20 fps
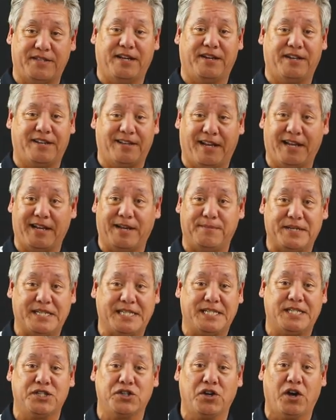that, like, I'm
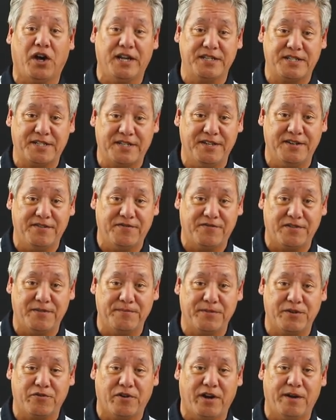exhausted
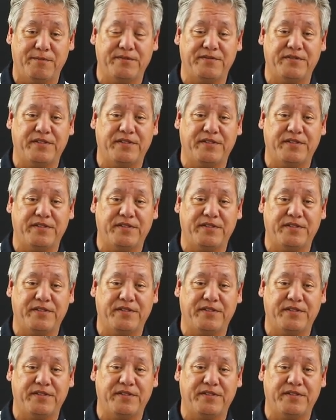from the drama